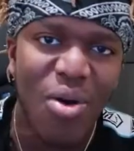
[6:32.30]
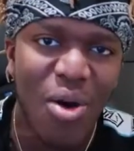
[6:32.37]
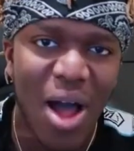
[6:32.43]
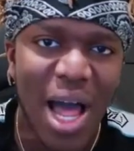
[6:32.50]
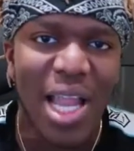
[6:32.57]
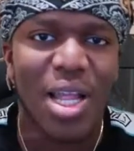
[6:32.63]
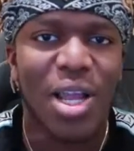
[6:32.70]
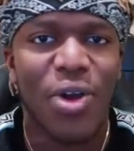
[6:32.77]
the
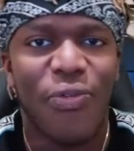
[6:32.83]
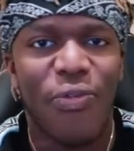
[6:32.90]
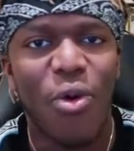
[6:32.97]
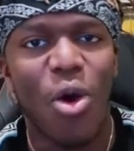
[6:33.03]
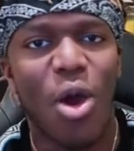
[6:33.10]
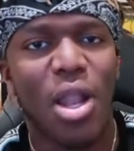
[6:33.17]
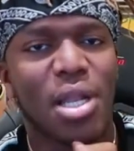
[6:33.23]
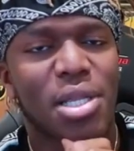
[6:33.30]
game's over.
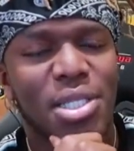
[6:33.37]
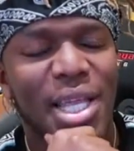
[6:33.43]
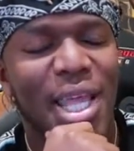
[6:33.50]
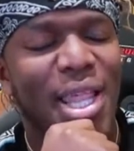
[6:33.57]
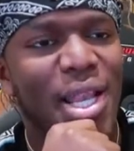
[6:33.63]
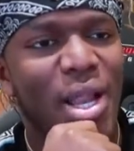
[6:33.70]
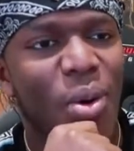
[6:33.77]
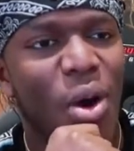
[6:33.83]
He
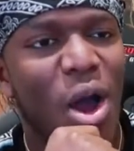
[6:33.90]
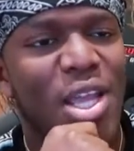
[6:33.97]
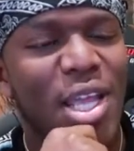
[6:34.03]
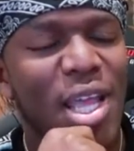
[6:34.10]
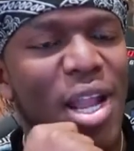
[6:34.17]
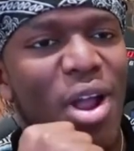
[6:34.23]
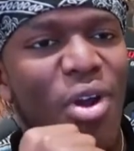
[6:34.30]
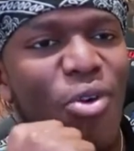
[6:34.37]
saw
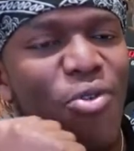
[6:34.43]
what